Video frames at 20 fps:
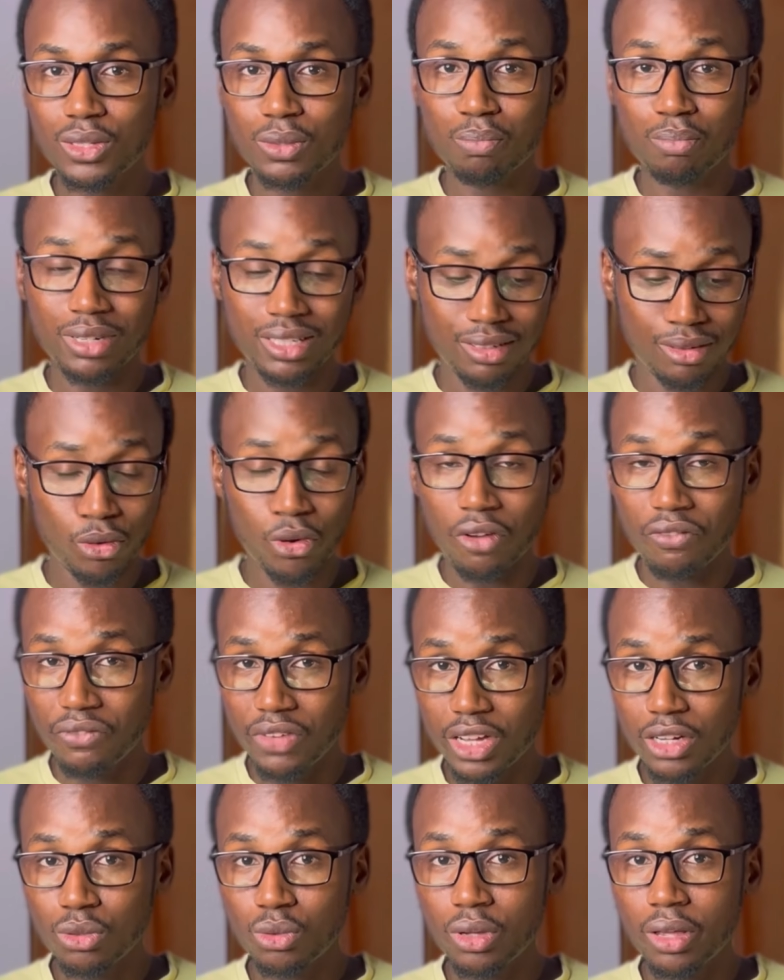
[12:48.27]
But
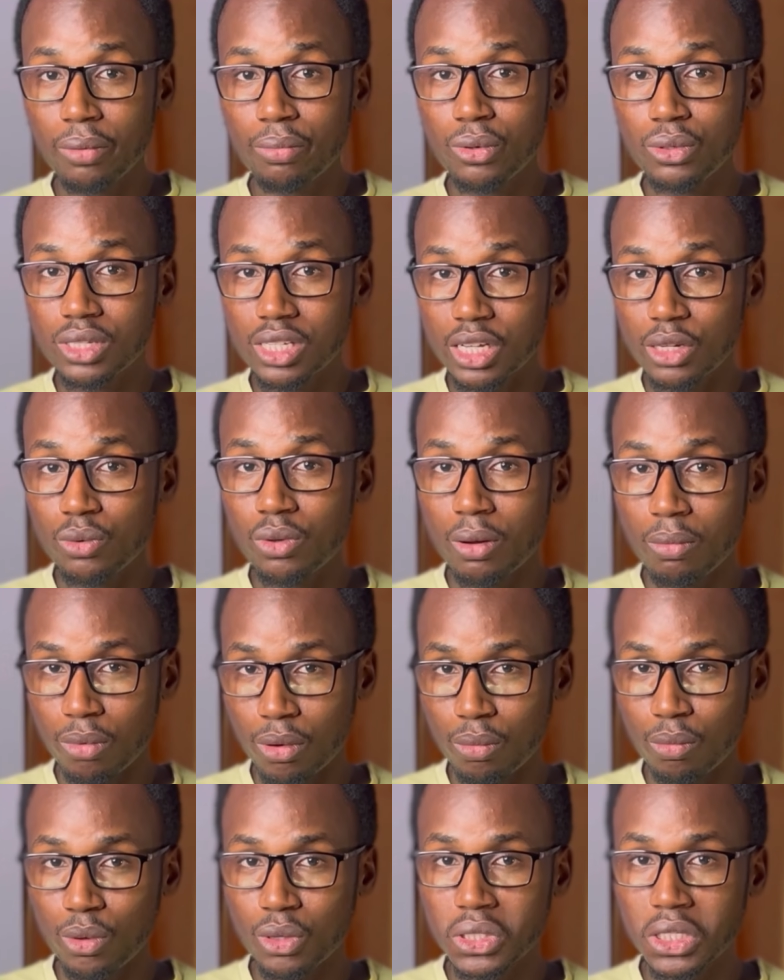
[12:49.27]
compared to if you send your
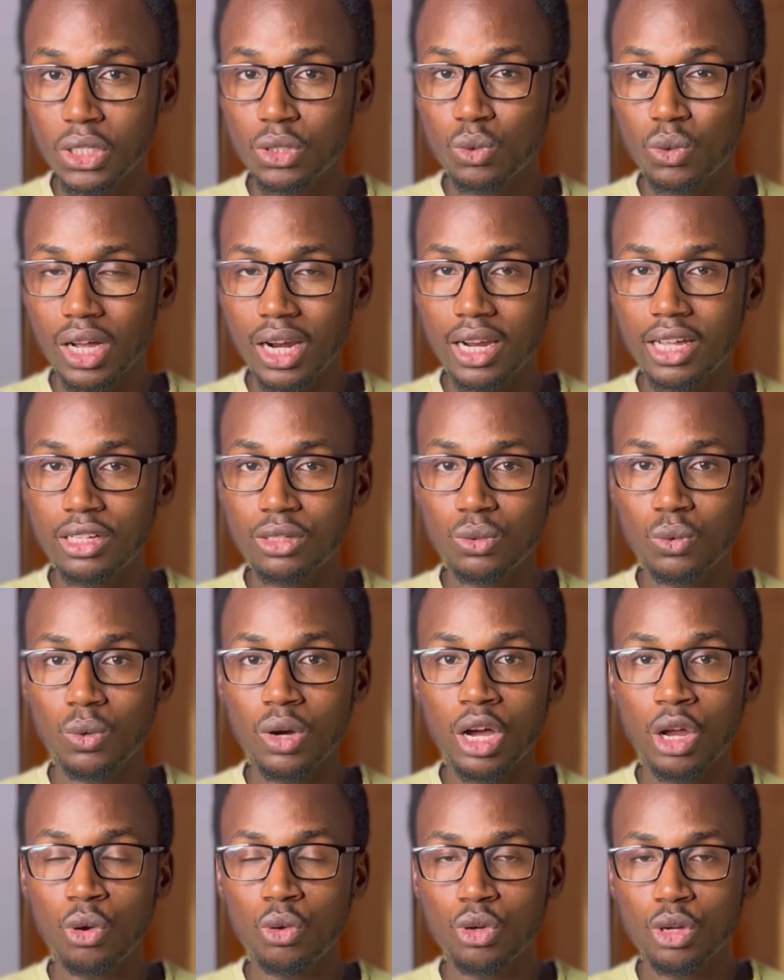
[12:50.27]
proposal to clients who
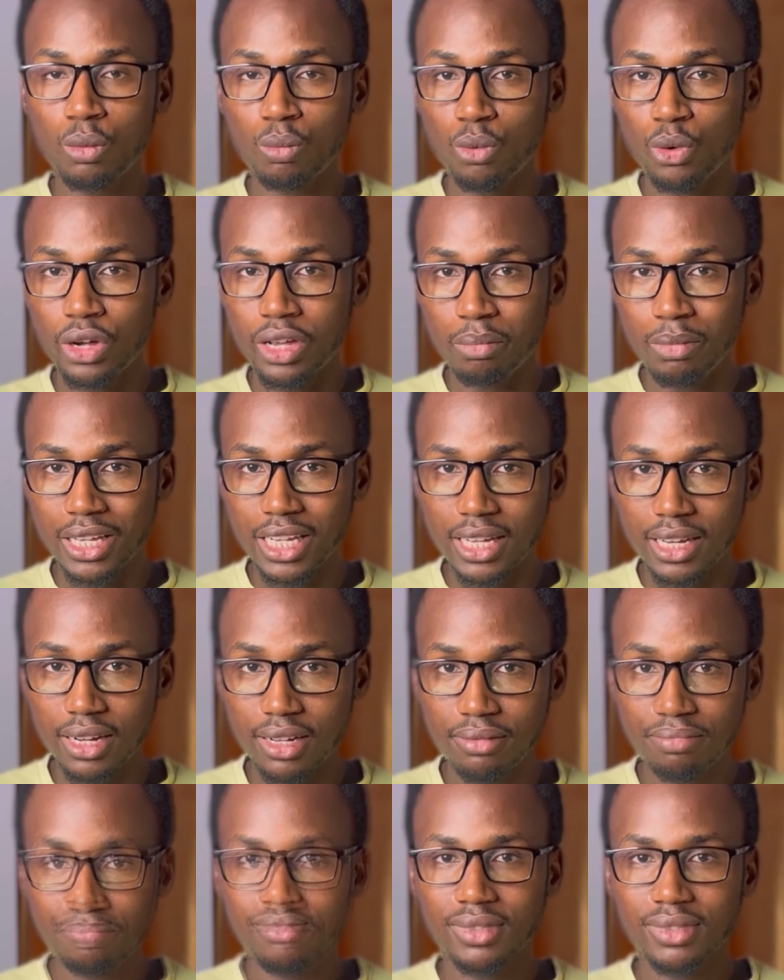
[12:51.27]
are looking for a beginner.